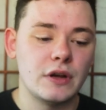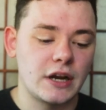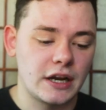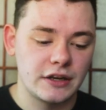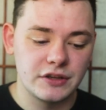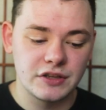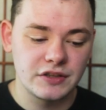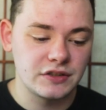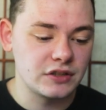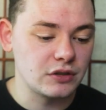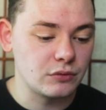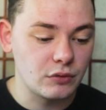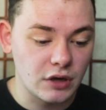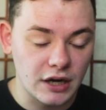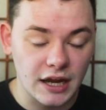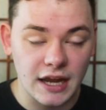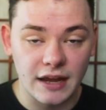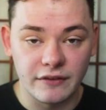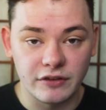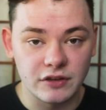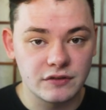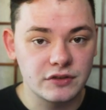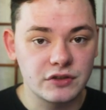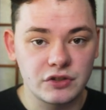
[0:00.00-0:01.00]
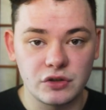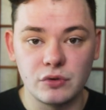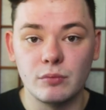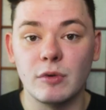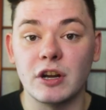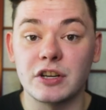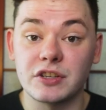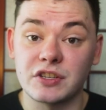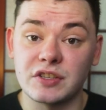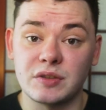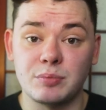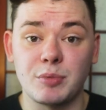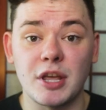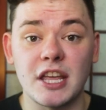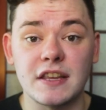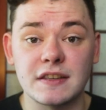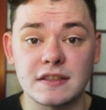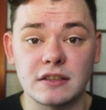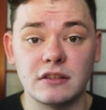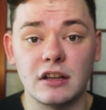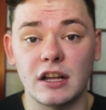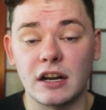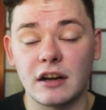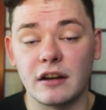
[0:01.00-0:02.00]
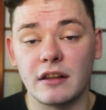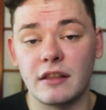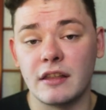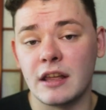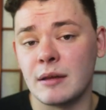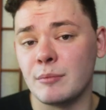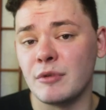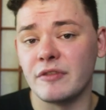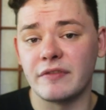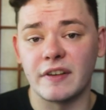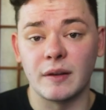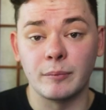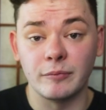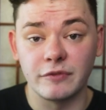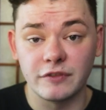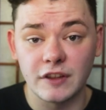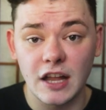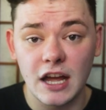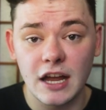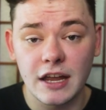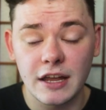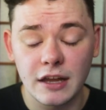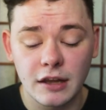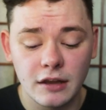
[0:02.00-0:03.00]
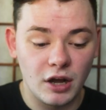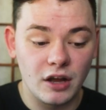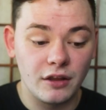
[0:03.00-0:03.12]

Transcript: and I just don't want to have too much space allotted to them if I'm flying.